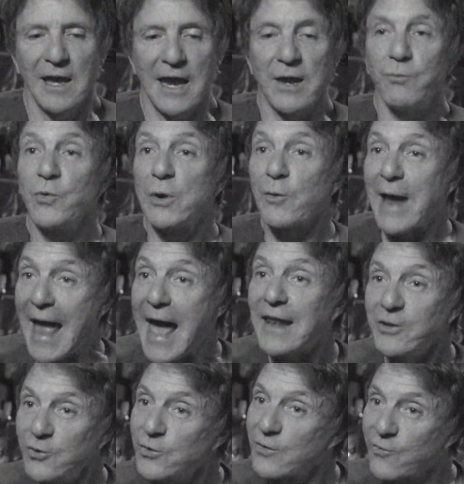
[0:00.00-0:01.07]
And we were
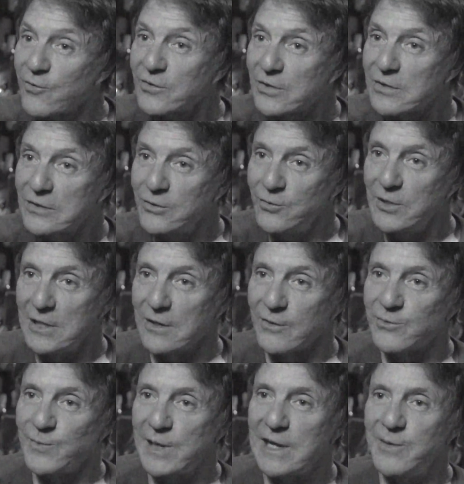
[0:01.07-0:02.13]
at Universal
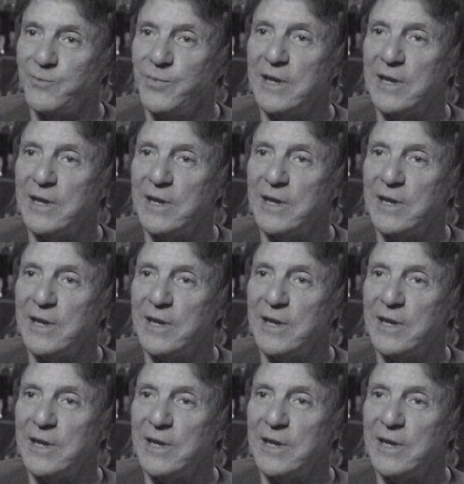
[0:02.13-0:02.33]
Studios making